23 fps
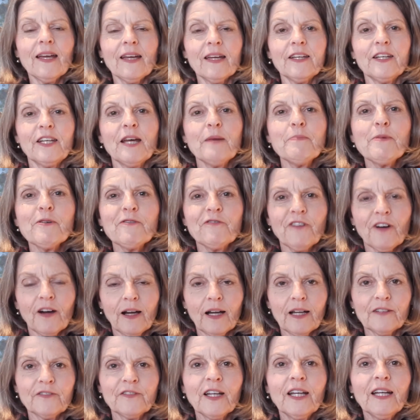Number
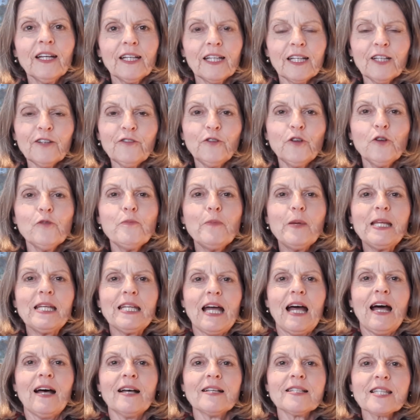5. If you've been
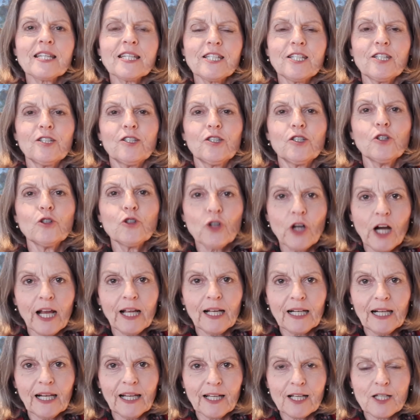asked to track
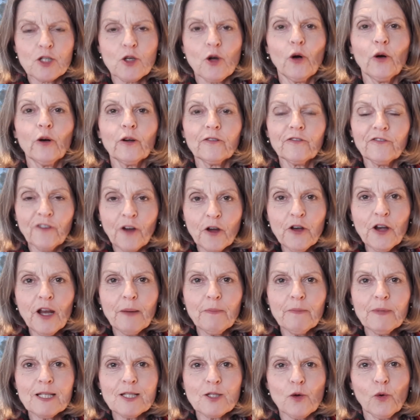clicks on phone
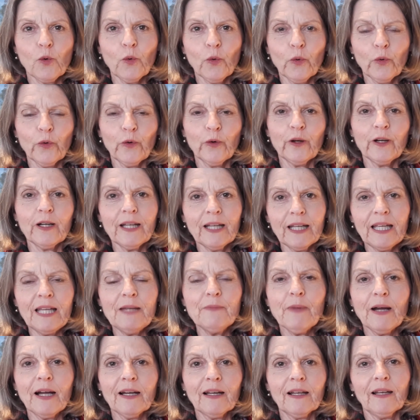numbers or
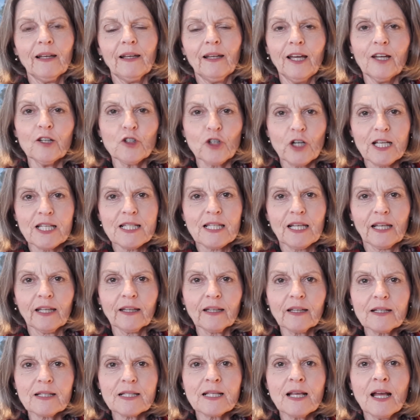email address
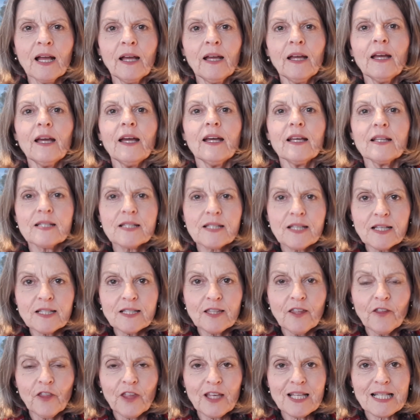links, insist
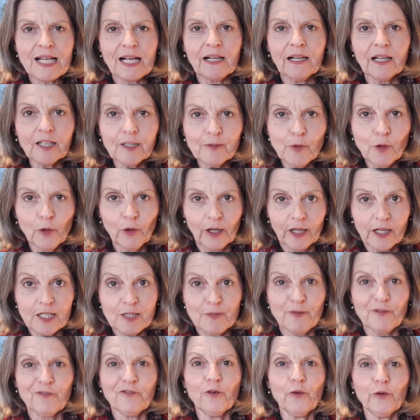that these are clickable links
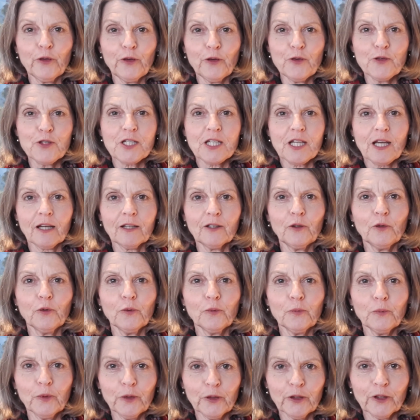before you start your
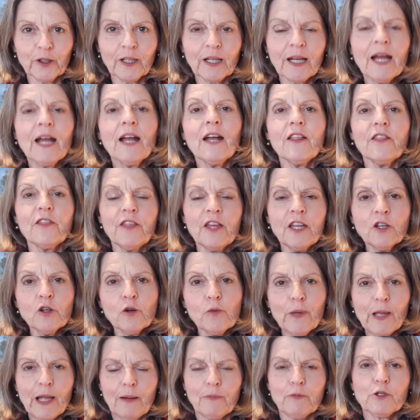work. Then you'll
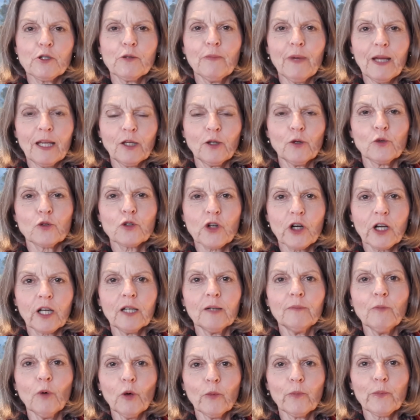be able to make your trigger
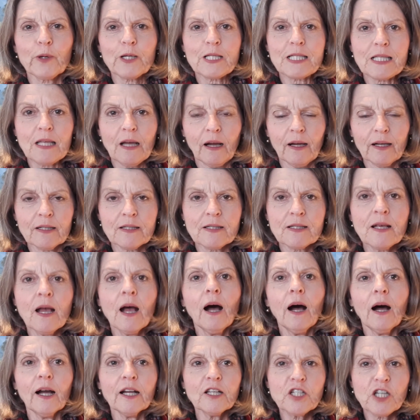more precise.
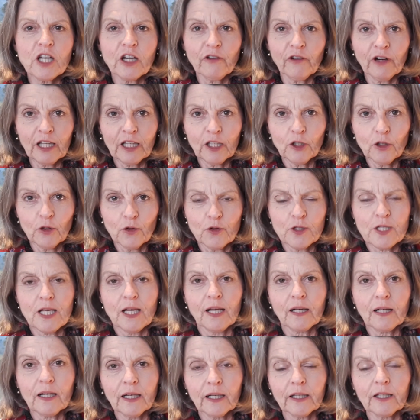I generally use a
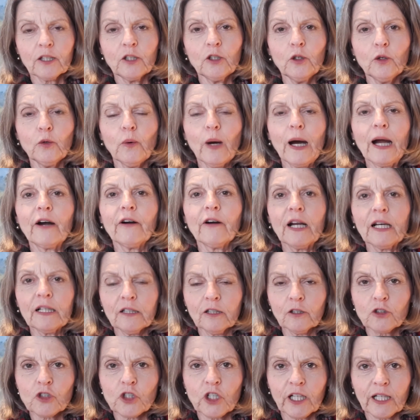click URL
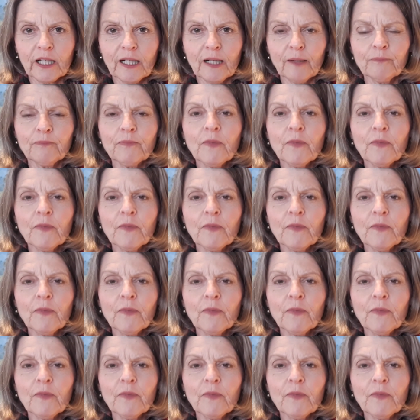trigger.